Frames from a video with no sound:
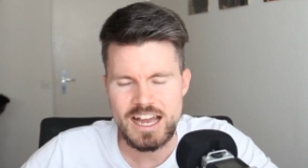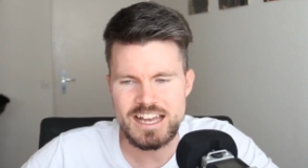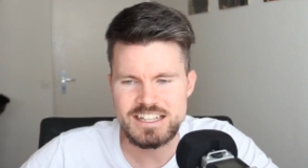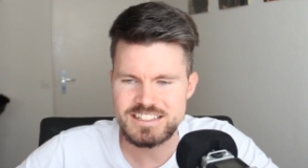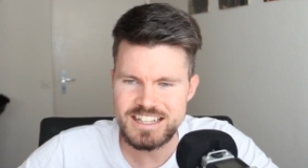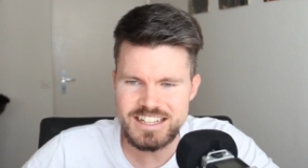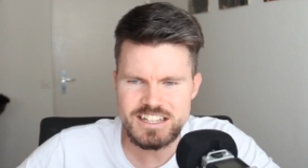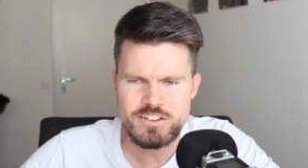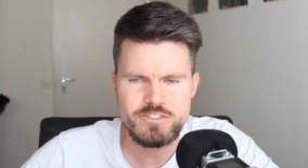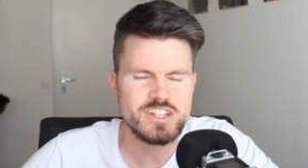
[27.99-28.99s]
And at the
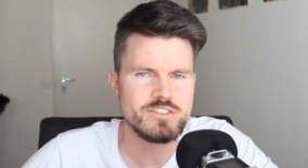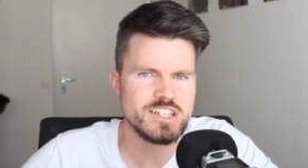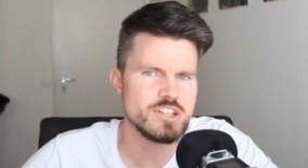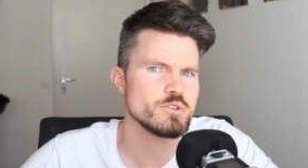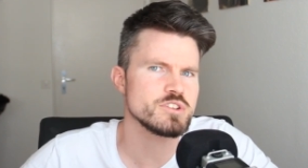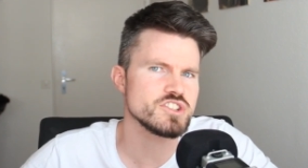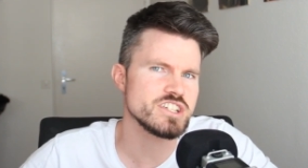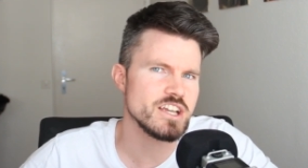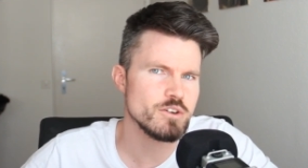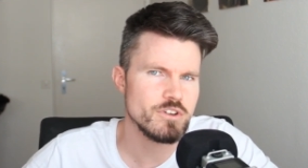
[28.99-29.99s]
end of the video, I want to
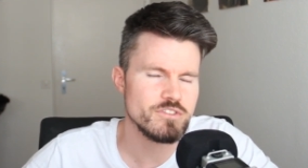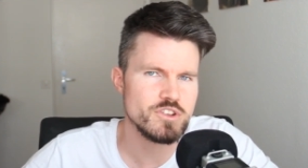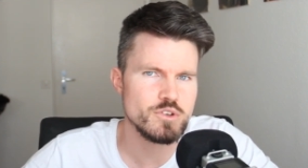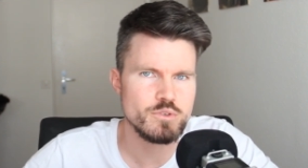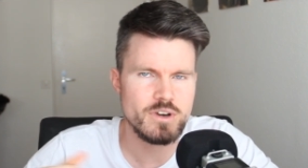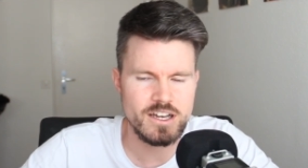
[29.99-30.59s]
share with you